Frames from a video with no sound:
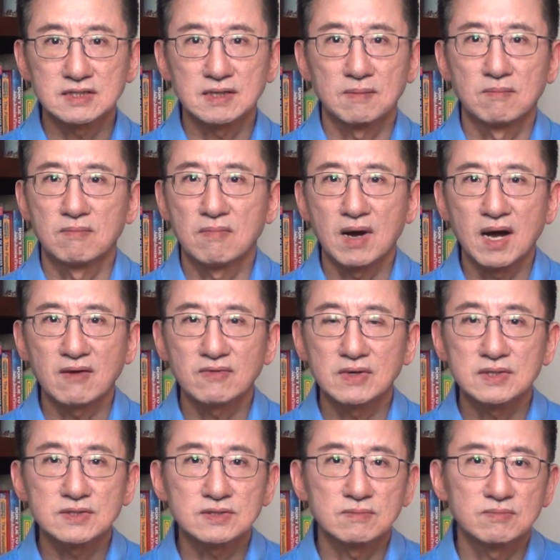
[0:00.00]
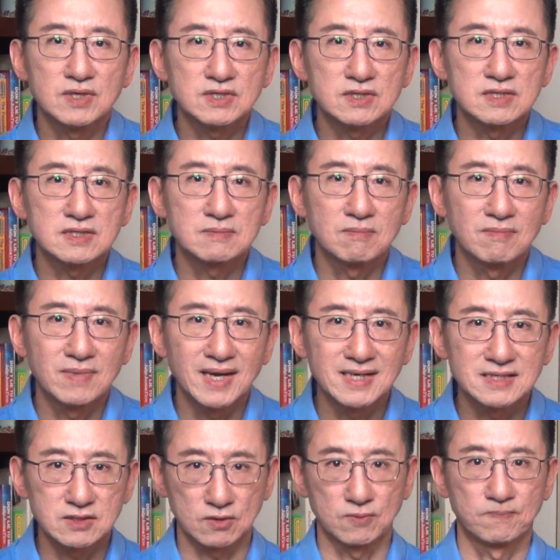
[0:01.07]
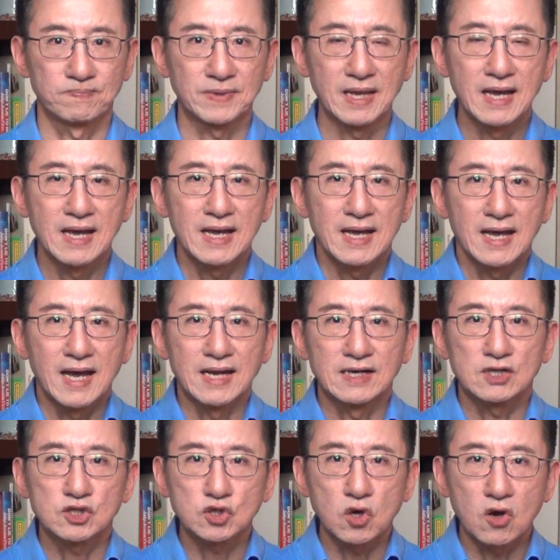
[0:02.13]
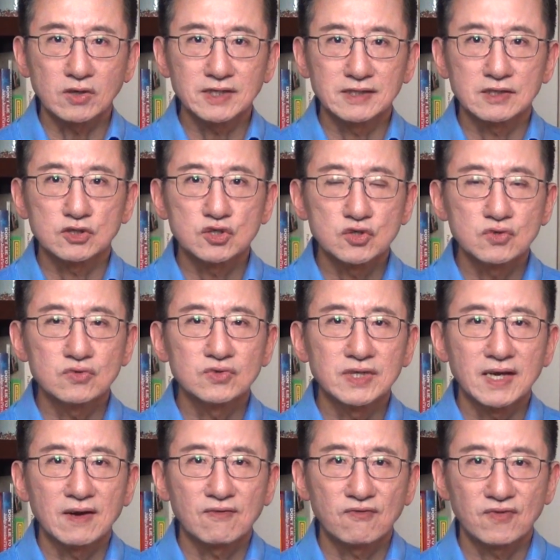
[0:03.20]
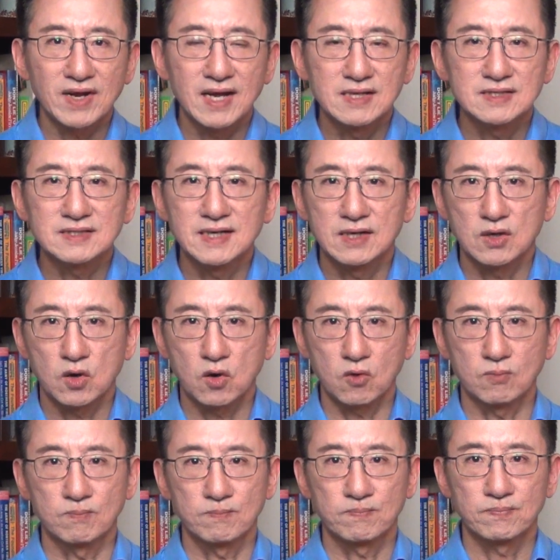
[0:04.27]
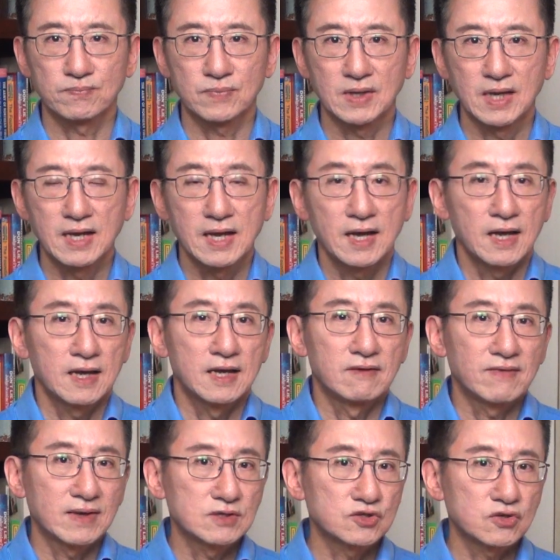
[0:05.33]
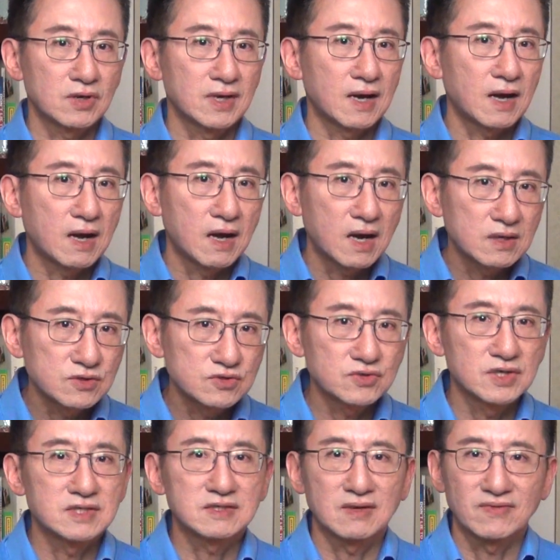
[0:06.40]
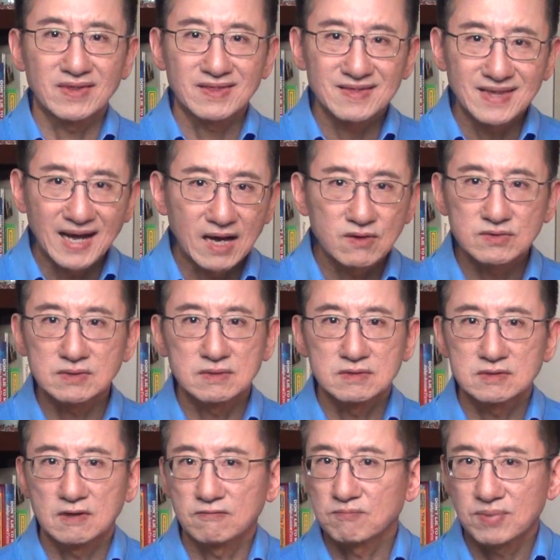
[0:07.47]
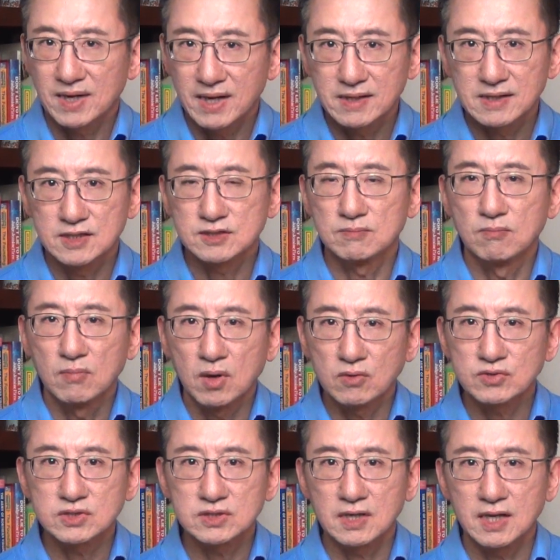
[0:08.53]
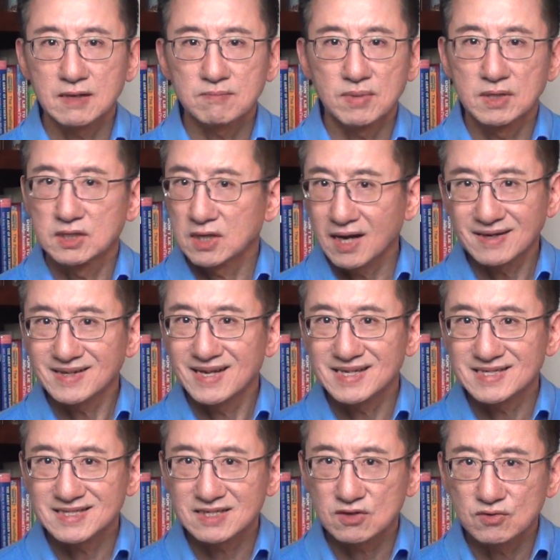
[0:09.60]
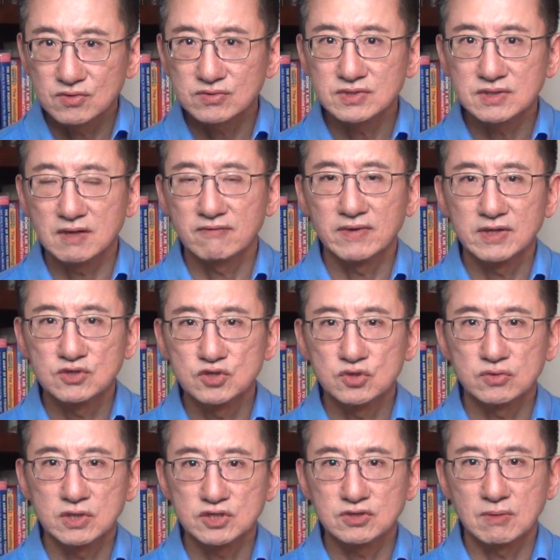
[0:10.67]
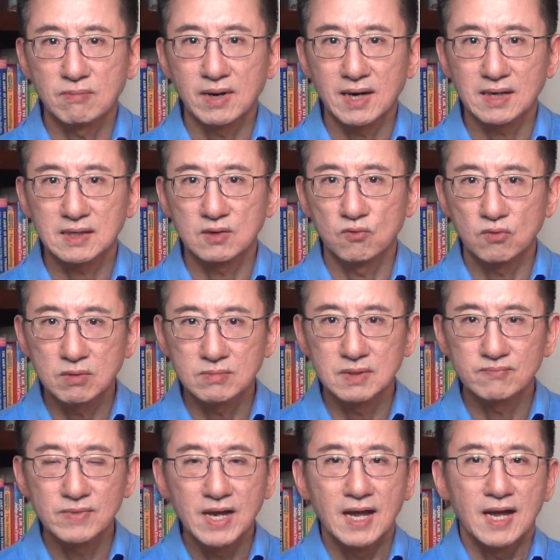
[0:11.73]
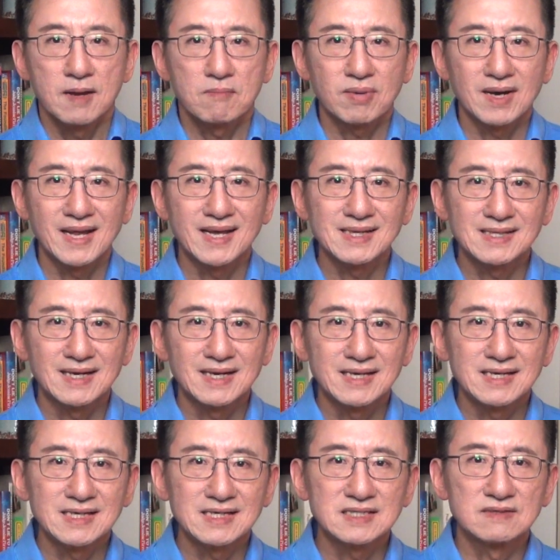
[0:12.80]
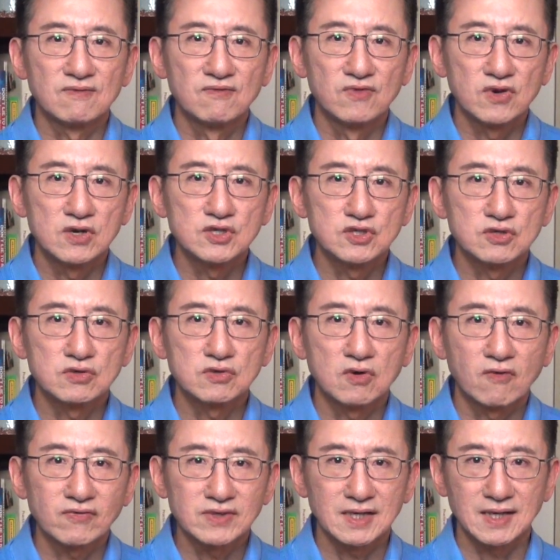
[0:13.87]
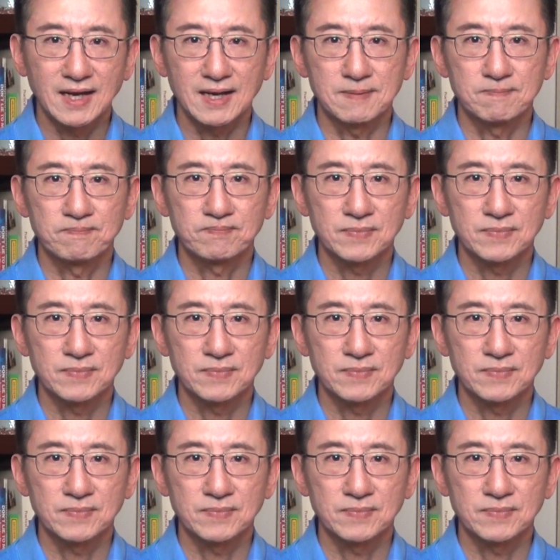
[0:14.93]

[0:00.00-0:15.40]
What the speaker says: The Marvelous Mrs. Maisel, and taught it to their friends at home. Eventually, hundreds of thousands of players, mostly but not exclusively Jewish American women, played the league's version of the game,